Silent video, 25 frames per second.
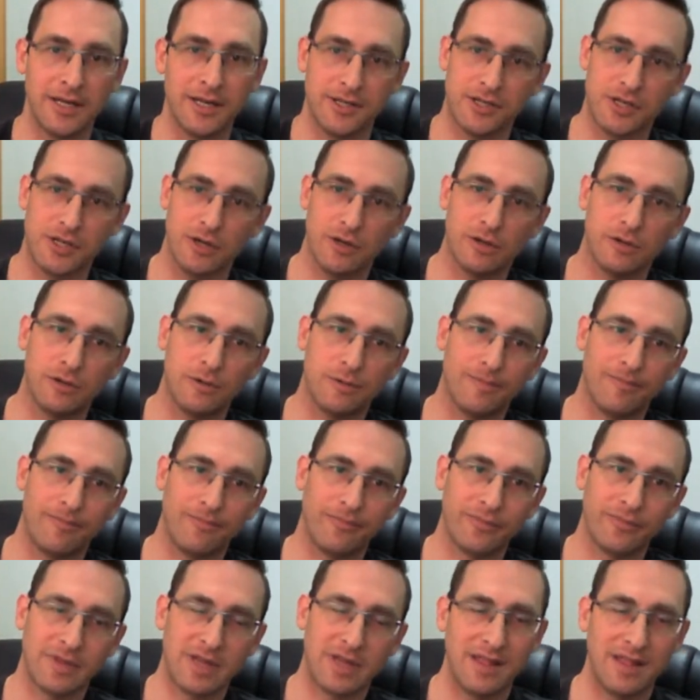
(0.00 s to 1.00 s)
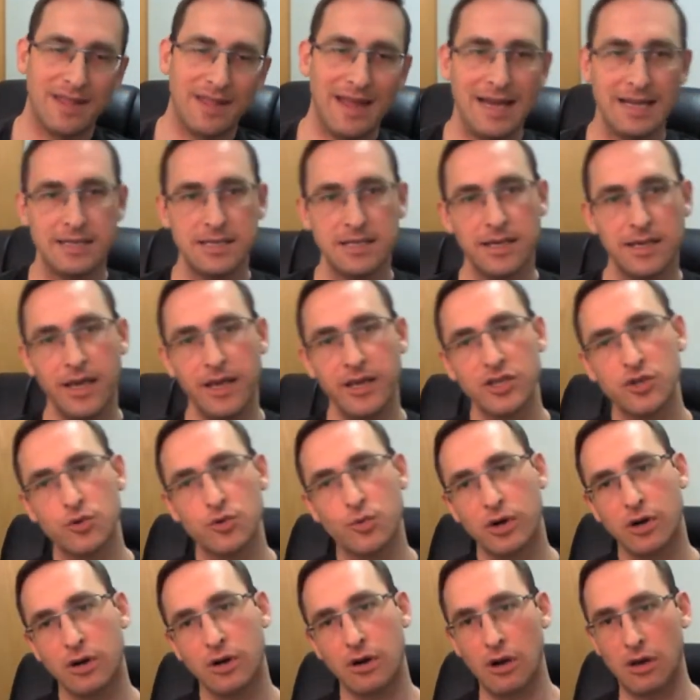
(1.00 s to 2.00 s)
So that's a case
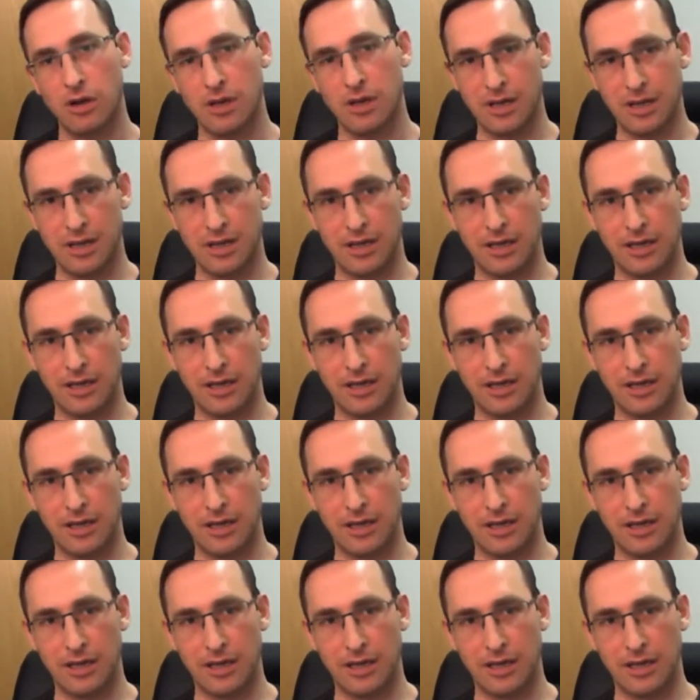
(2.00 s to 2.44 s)
where